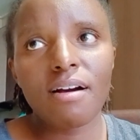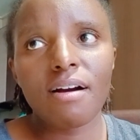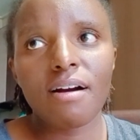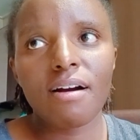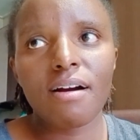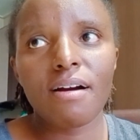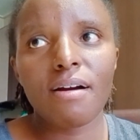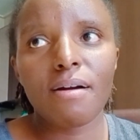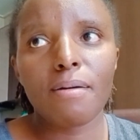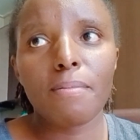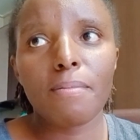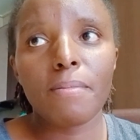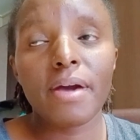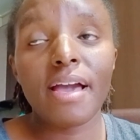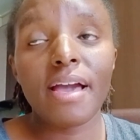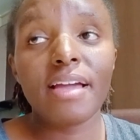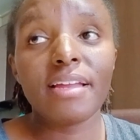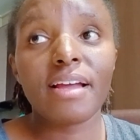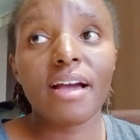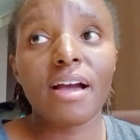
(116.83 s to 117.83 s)

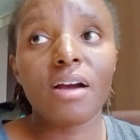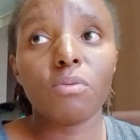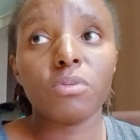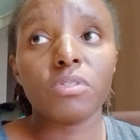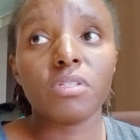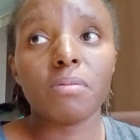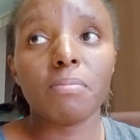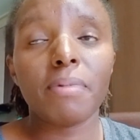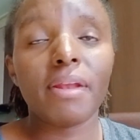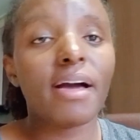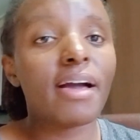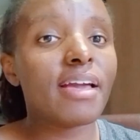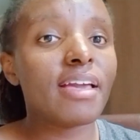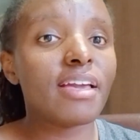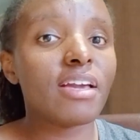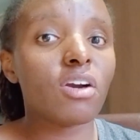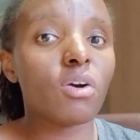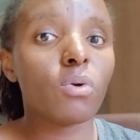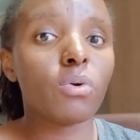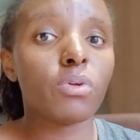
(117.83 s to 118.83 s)
and I was
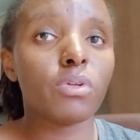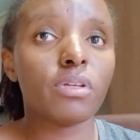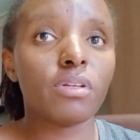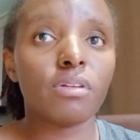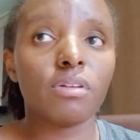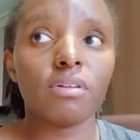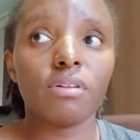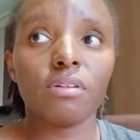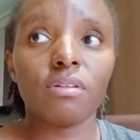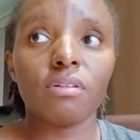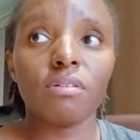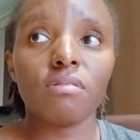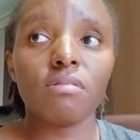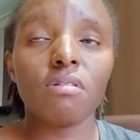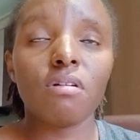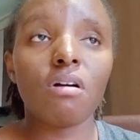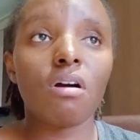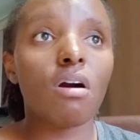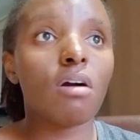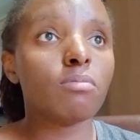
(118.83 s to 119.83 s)
applying on
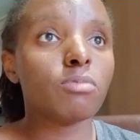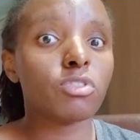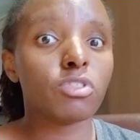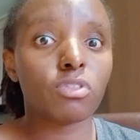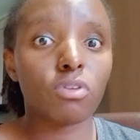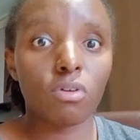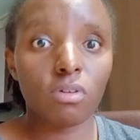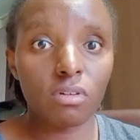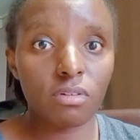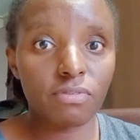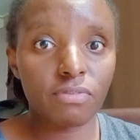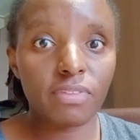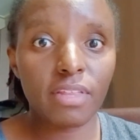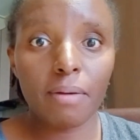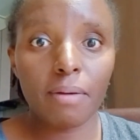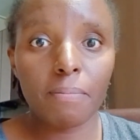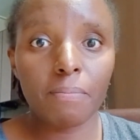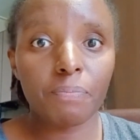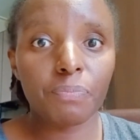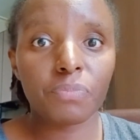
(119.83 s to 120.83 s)
almost all of
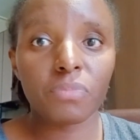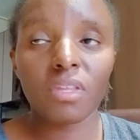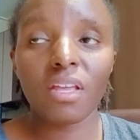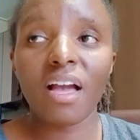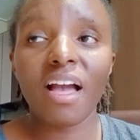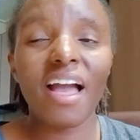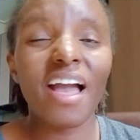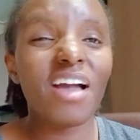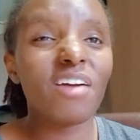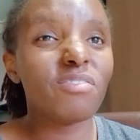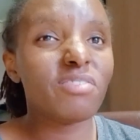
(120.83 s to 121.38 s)
them every